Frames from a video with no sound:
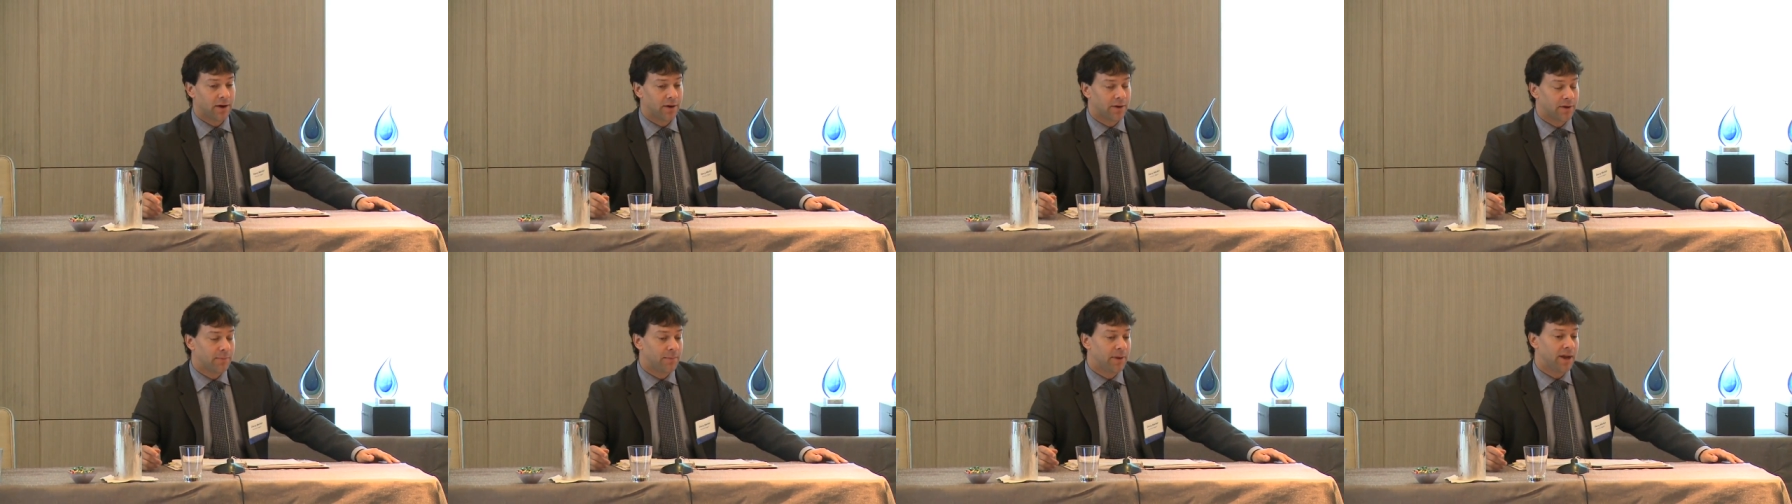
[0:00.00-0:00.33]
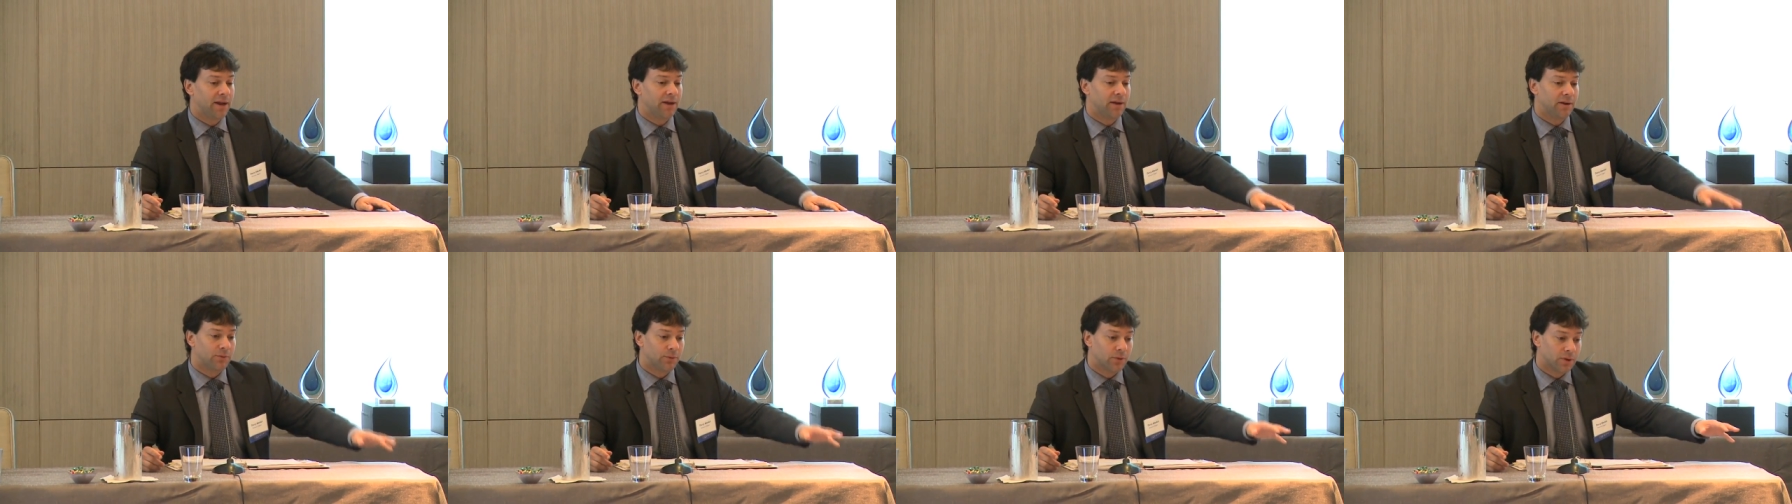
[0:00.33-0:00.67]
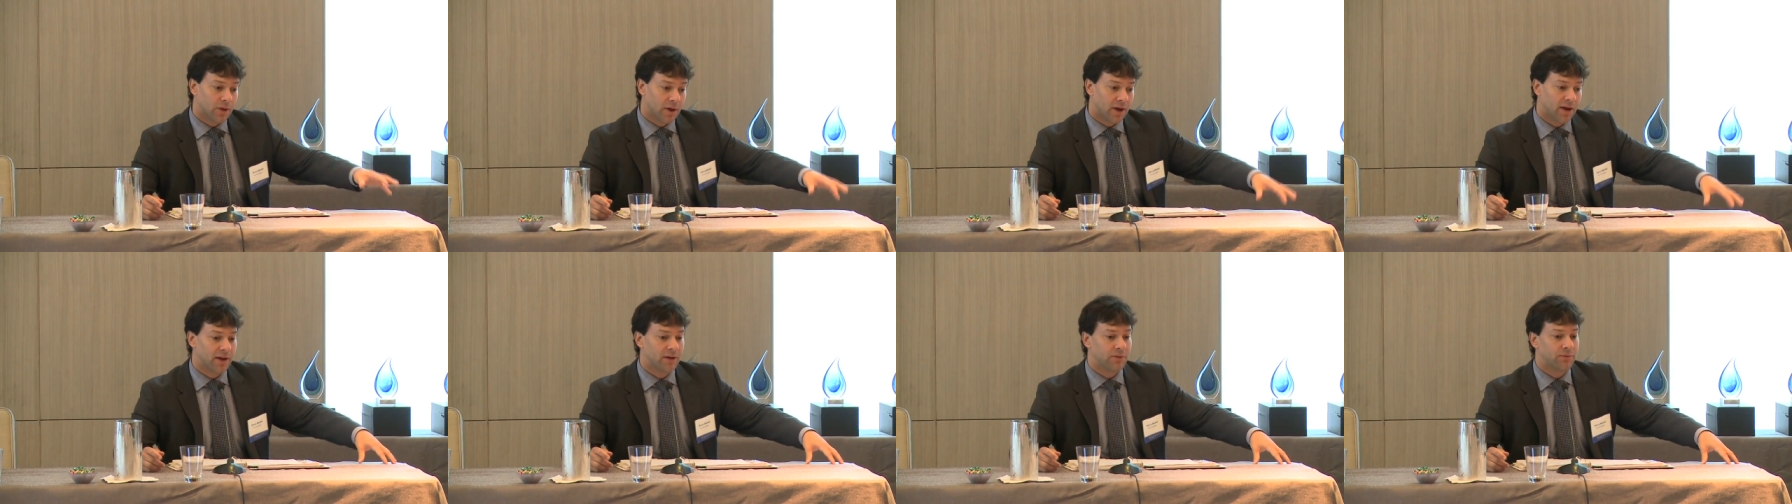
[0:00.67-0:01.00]
care debate and
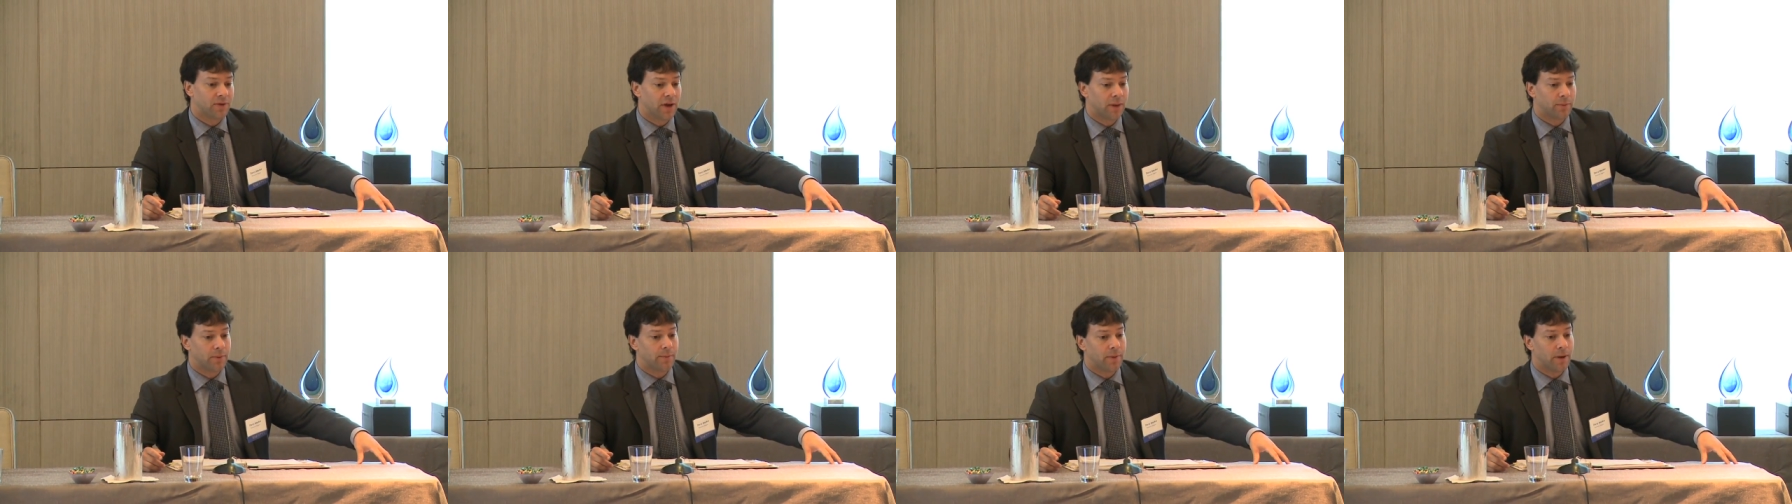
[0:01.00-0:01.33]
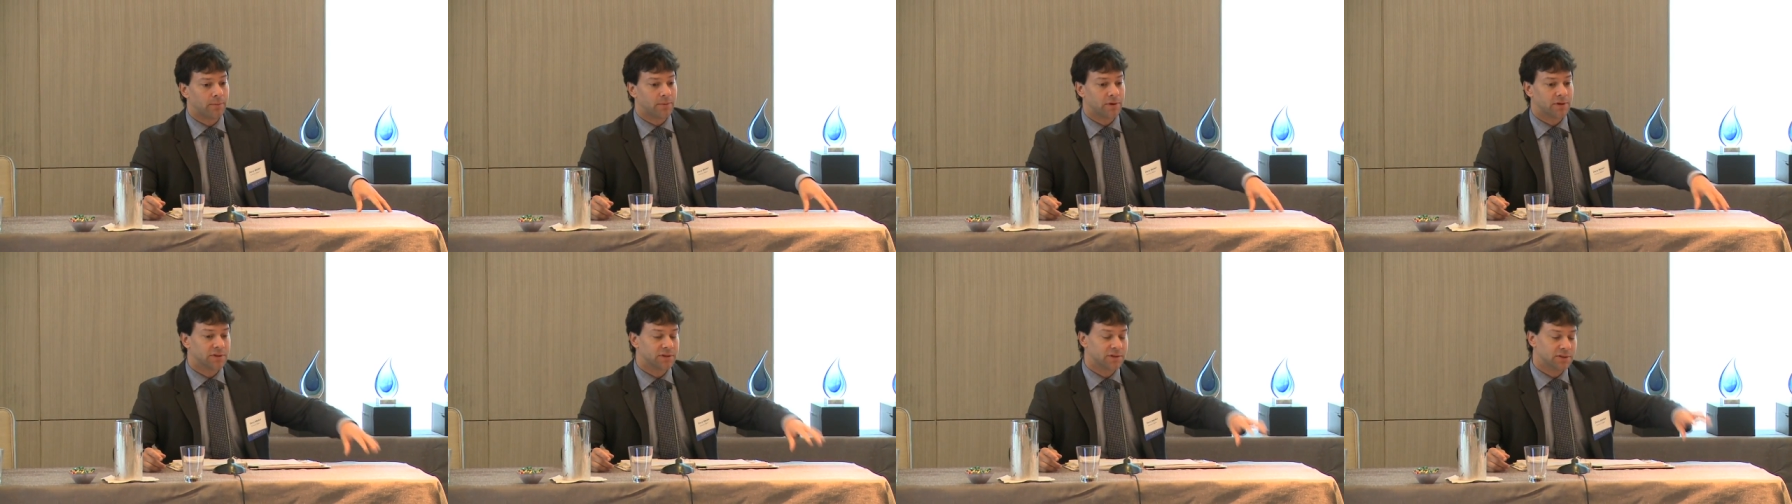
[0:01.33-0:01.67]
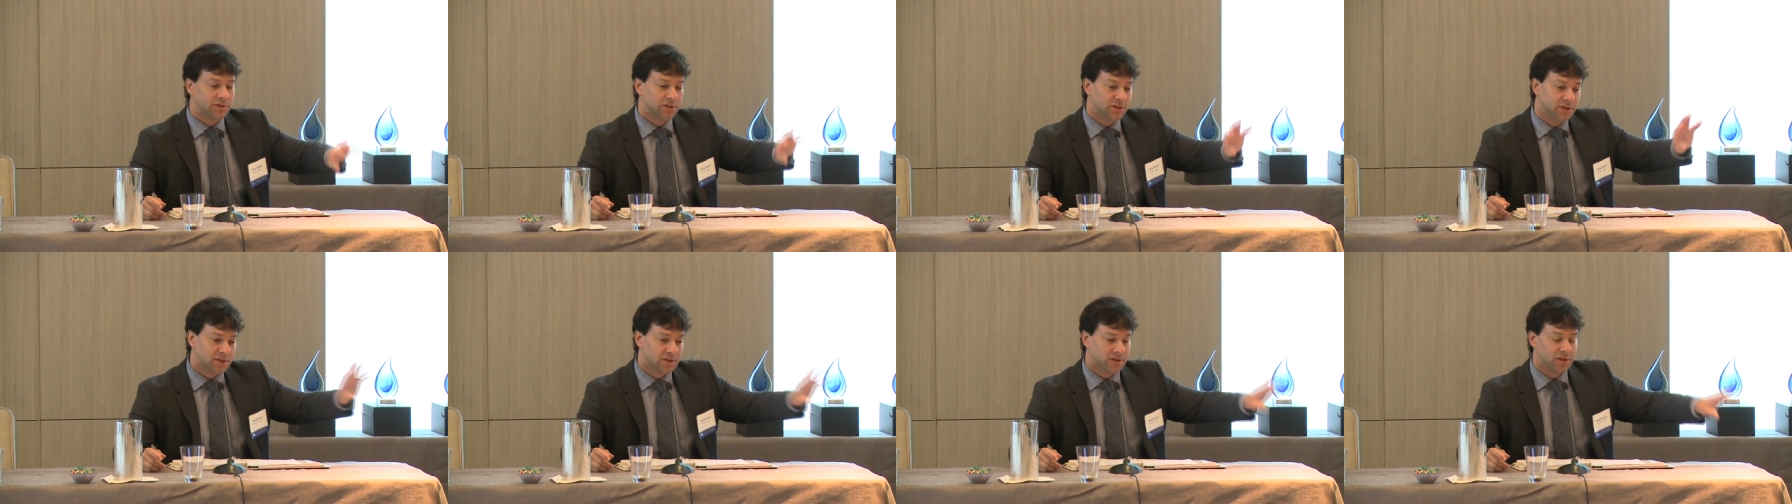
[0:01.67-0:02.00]
rely on family members
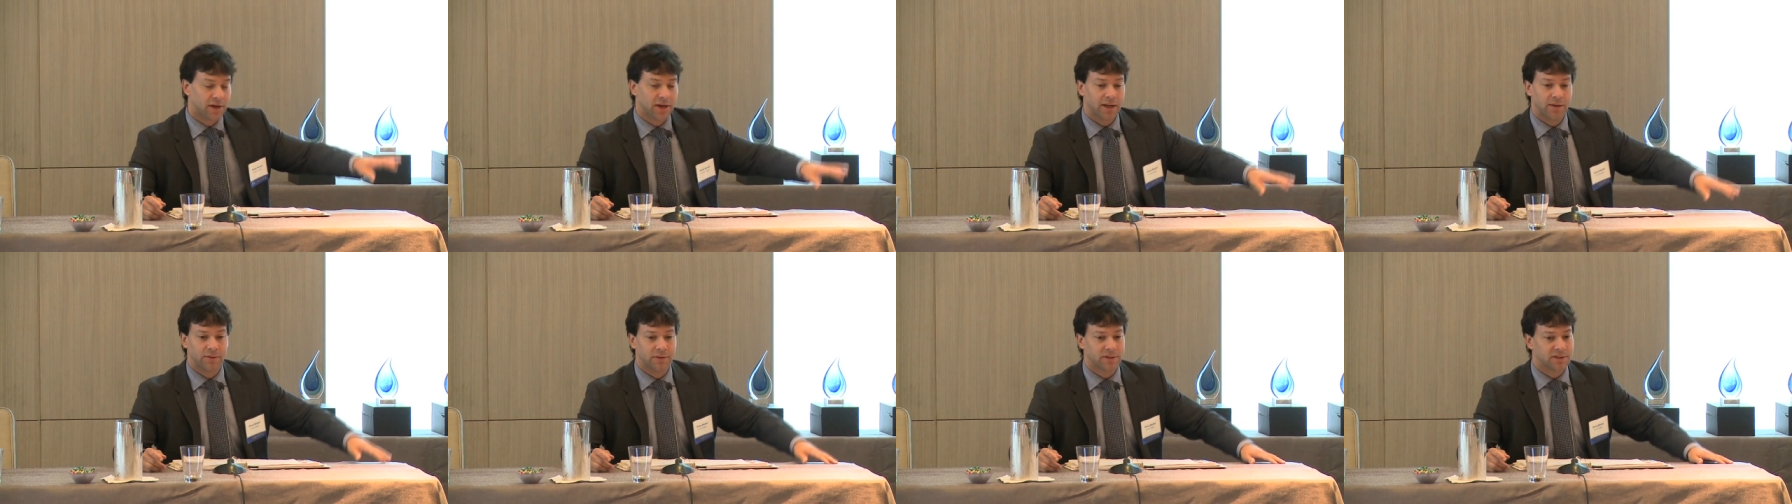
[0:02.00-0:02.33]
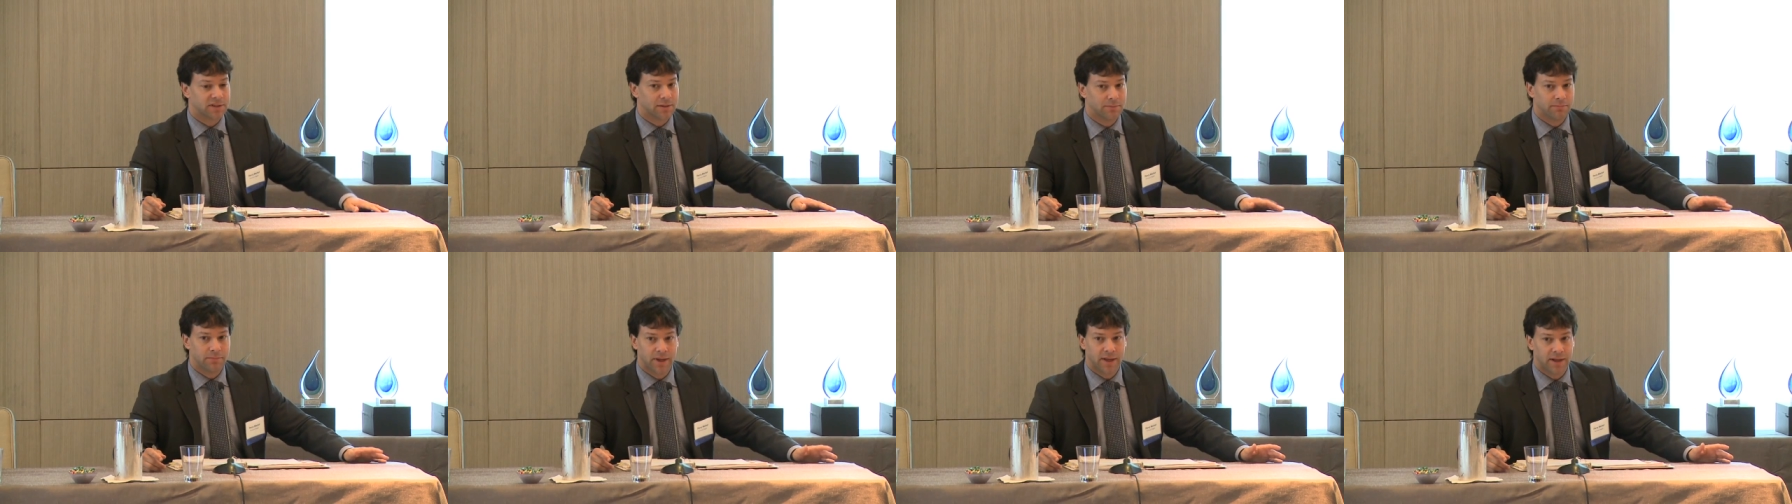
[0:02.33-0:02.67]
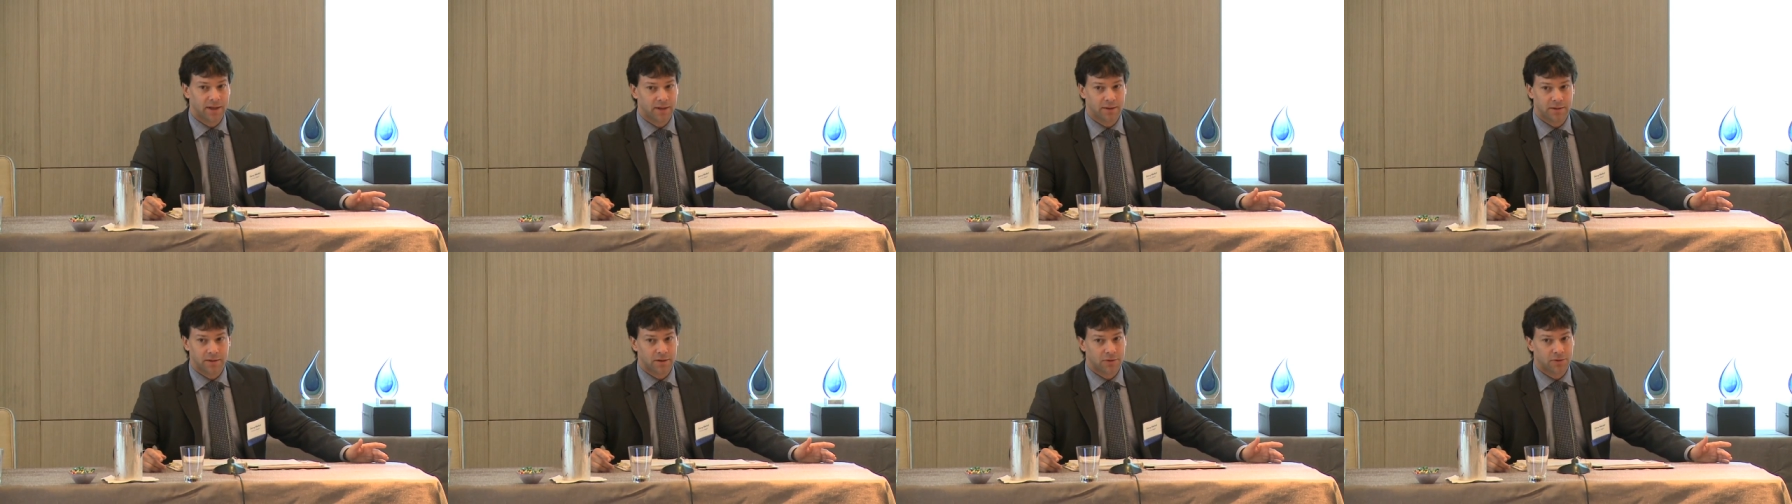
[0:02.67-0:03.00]
who just not even
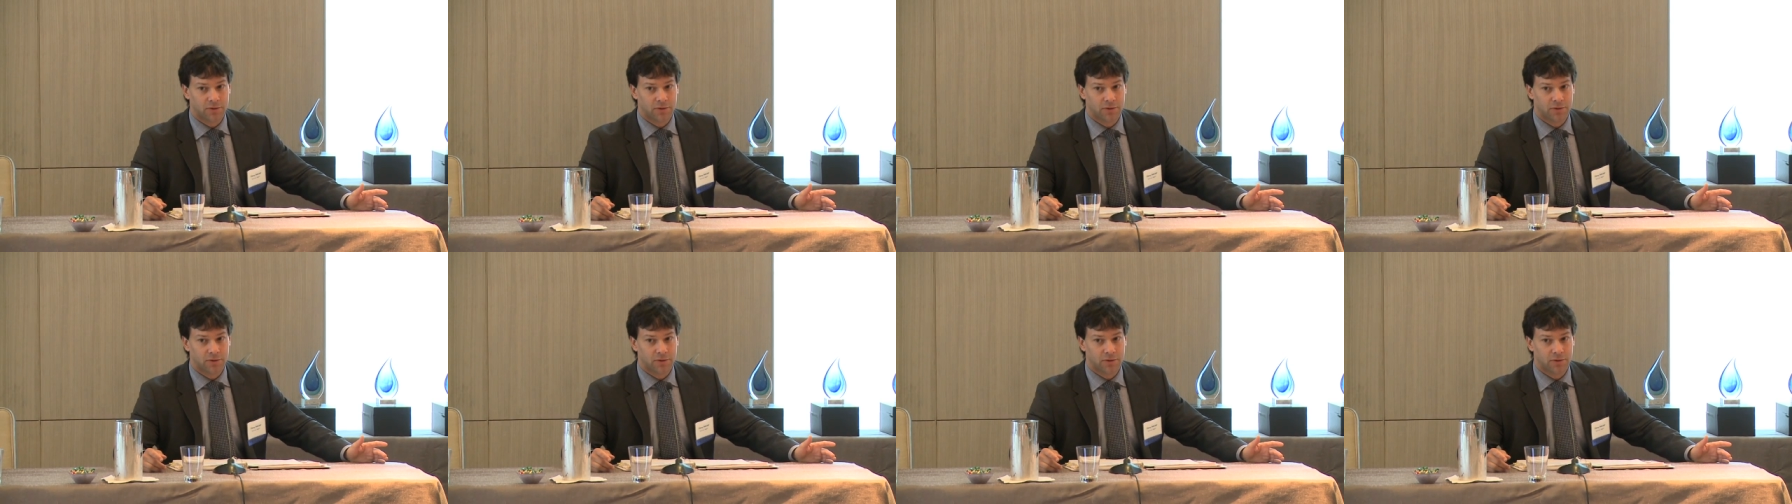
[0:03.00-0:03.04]
submitted